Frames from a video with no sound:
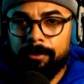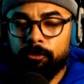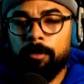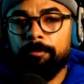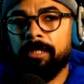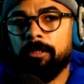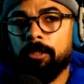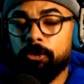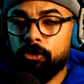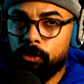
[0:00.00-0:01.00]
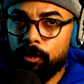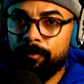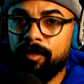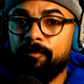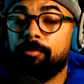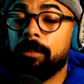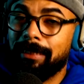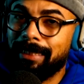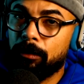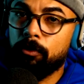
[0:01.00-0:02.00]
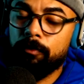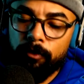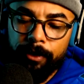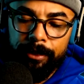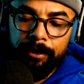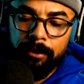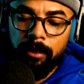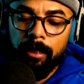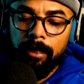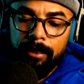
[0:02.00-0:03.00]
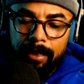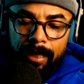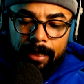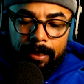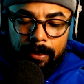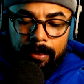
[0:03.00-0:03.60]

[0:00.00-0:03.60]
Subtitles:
Trump being the conservative political voice, Yay